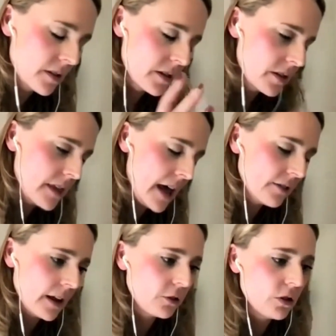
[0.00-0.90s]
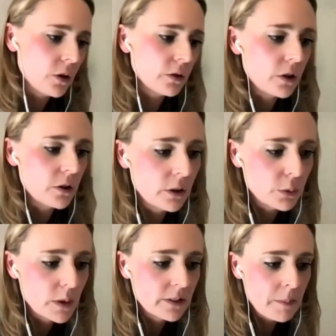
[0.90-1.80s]
that section also deals
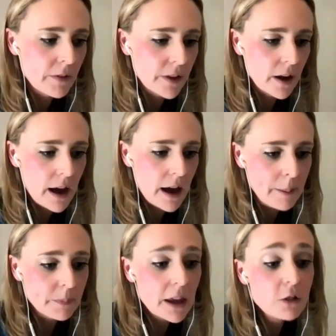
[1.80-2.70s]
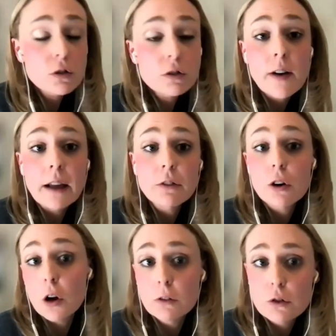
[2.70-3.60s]
with some of the issues around sort of
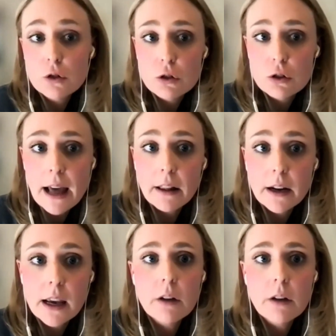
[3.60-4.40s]
constitutionality.